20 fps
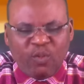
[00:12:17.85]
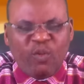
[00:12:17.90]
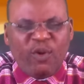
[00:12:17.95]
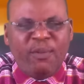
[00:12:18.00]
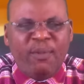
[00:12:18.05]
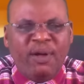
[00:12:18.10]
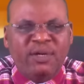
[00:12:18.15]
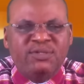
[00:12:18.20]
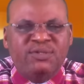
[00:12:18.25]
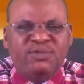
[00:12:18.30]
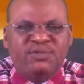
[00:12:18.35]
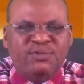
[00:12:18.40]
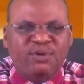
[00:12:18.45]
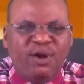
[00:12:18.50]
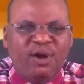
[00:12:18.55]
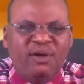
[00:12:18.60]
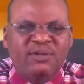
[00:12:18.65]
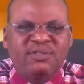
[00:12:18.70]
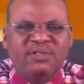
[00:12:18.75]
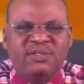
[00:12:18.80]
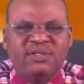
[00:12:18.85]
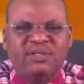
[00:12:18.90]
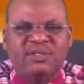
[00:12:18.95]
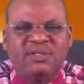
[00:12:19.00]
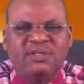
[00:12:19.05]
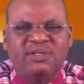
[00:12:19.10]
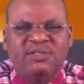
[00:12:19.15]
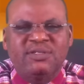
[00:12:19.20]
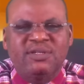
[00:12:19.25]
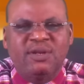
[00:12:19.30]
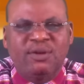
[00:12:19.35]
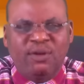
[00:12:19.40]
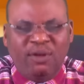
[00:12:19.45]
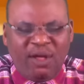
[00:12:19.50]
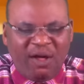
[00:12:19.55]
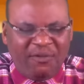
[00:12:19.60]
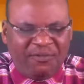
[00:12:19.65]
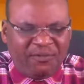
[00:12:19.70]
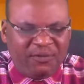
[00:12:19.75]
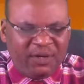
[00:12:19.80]
We must run
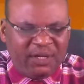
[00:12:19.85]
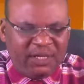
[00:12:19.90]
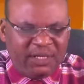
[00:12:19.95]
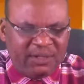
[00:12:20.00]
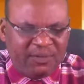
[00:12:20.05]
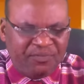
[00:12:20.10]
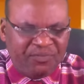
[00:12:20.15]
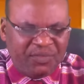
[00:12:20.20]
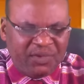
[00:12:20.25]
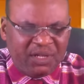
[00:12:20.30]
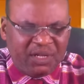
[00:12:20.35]
lawfully.